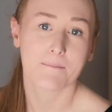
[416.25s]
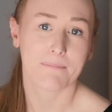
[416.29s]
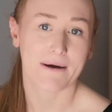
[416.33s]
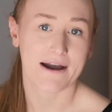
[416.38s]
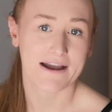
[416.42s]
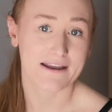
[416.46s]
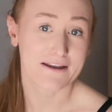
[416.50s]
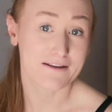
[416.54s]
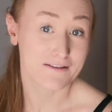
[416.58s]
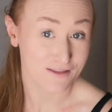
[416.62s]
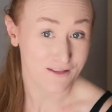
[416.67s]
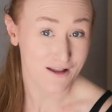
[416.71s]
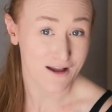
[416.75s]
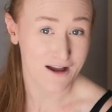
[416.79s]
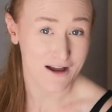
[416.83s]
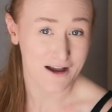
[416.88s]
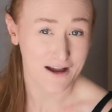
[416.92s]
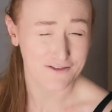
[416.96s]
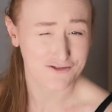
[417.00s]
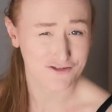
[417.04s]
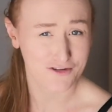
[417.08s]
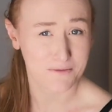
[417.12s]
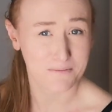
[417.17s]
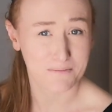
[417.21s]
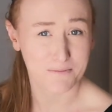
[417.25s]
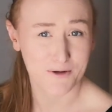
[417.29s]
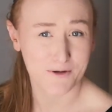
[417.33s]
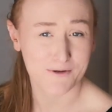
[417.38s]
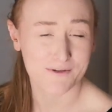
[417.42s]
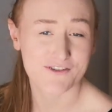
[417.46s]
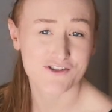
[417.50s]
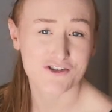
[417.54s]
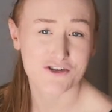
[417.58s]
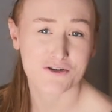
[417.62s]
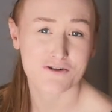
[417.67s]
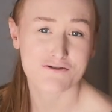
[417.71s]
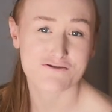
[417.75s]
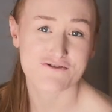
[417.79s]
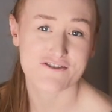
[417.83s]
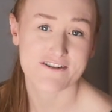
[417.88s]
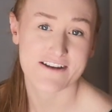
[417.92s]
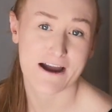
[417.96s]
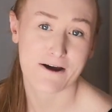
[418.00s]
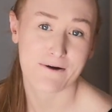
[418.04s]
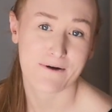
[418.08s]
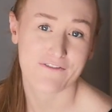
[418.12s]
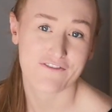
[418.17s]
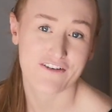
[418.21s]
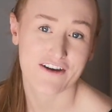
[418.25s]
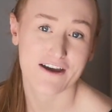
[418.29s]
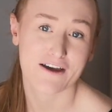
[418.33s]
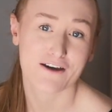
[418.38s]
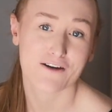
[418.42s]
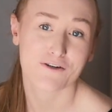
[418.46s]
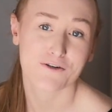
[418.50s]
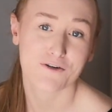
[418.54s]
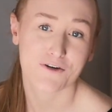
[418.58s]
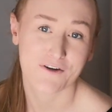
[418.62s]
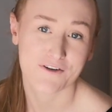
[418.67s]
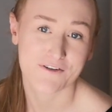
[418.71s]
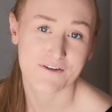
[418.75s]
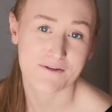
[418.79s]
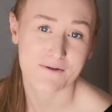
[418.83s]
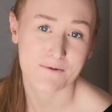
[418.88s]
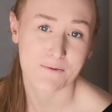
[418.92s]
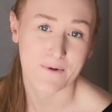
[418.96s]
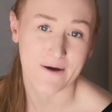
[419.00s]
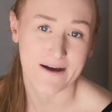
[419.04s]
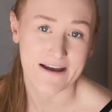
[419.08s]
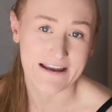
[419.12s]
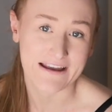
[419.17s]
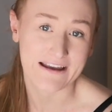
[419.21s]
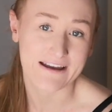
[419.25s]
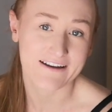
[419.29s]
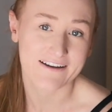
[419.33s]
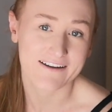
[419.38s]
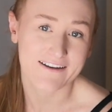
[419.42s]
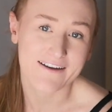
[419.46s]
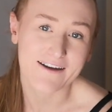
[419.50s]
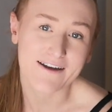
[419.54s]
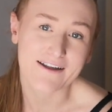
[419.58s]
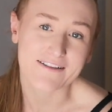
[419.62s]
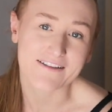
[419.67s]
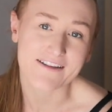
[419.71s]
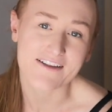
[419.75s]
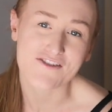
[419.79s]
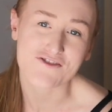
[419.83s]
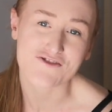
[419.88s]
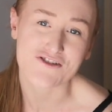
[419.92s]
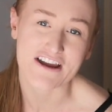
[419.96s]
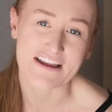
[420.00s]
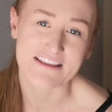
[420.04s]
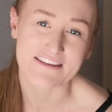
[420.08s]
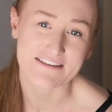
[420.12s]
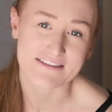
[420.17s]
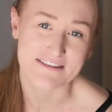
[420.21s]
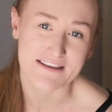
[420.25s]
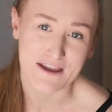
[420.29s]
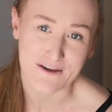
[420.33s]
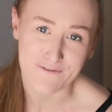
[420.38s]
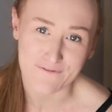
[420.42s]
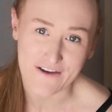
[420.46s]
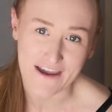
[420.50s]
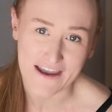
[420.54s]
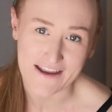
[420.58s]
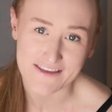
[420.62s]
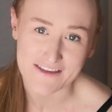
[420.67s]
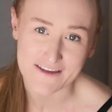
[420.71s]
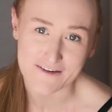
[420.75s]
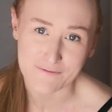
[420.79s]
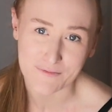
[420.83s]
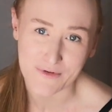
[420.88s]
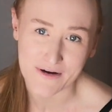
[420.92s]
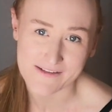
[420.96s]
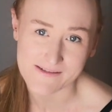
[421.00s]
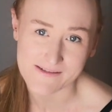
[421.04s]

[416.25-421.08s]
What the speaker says: By and large, most children, however, couldn't wait, illustrating the effect of